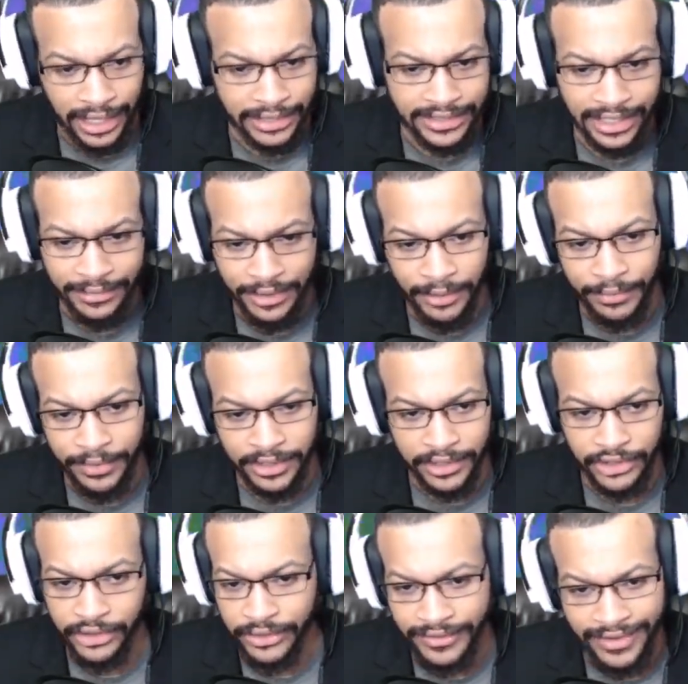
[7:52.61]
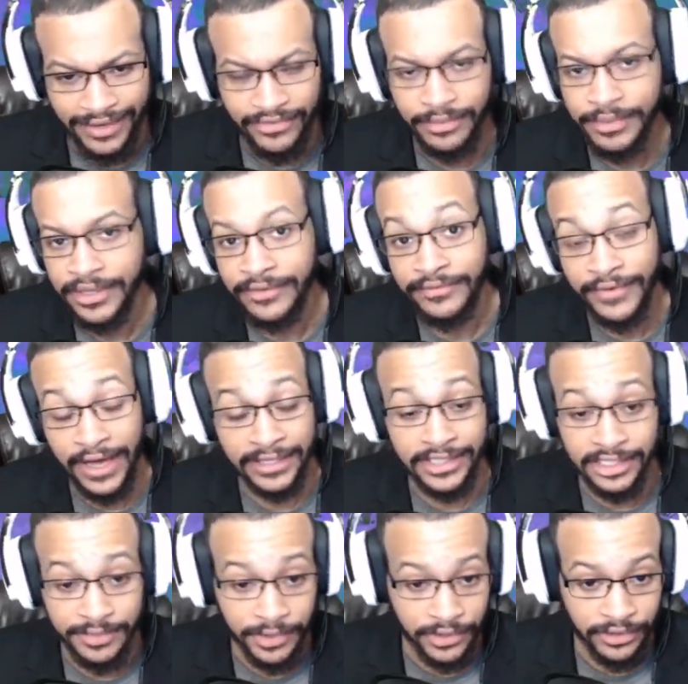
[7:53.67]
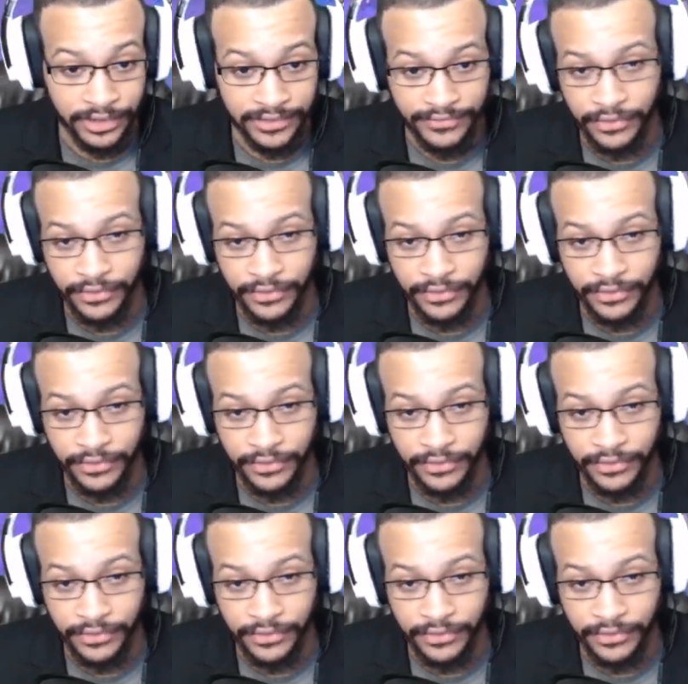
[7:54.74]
It's not about building. You don't even have to be the fastest builder, because for